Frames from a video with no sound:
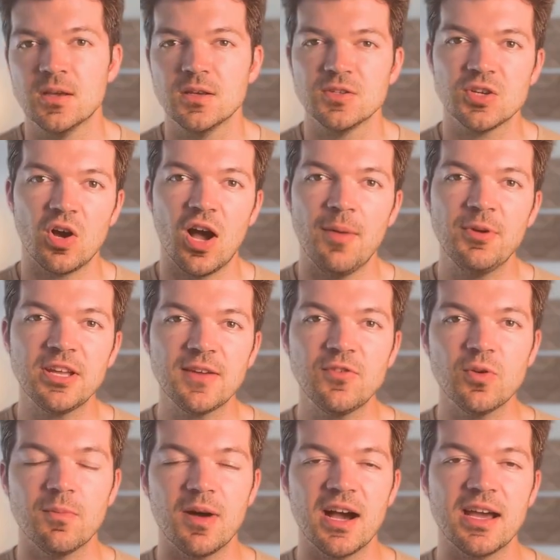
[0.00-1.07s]
So I'm going to give
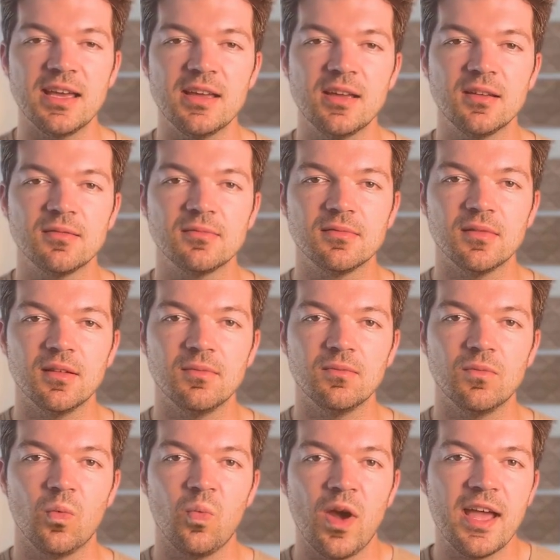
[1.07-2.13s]
you my
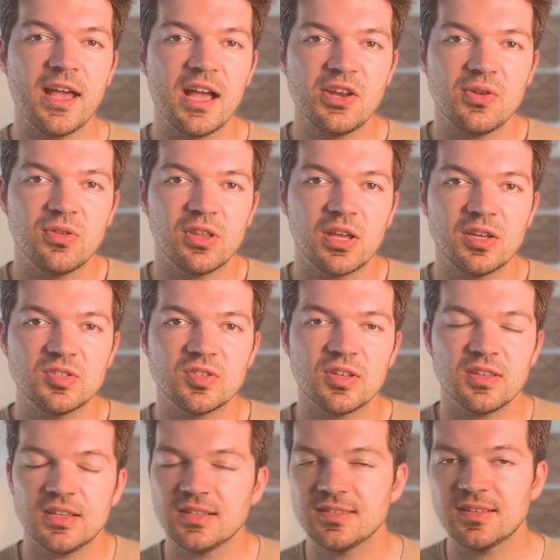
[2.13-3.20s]
way I do
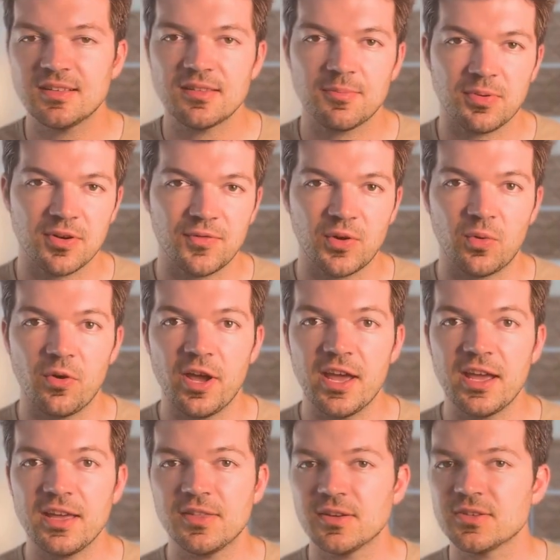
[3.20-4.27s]
this. It's not the perfect
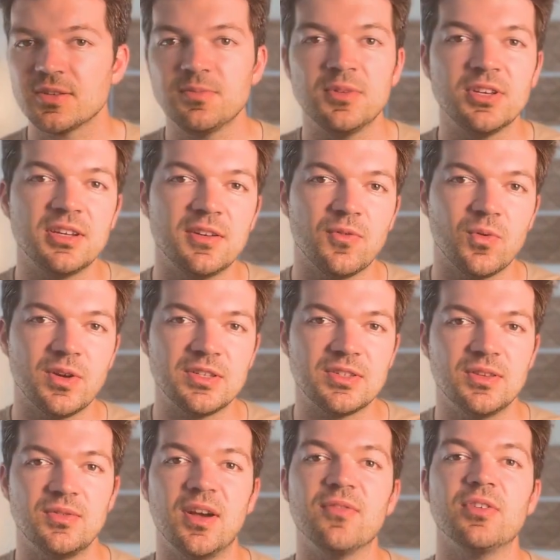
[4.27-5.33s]
way. There's a million different ways to
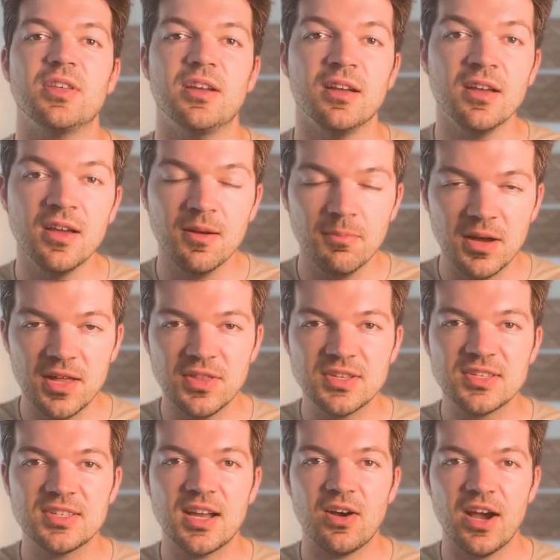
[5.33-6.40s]
do everything, but this
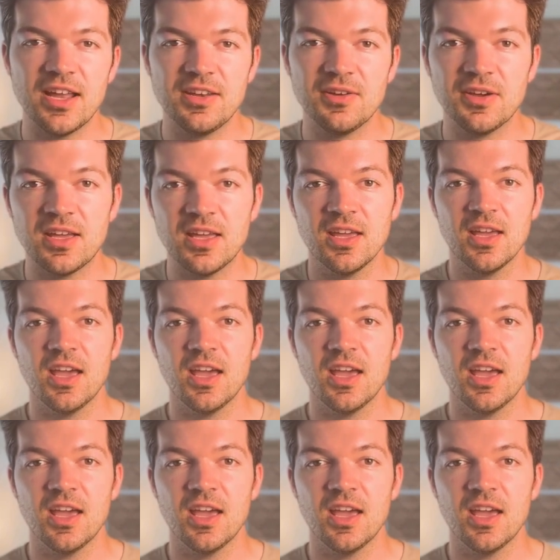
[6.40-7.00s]
is how I do it.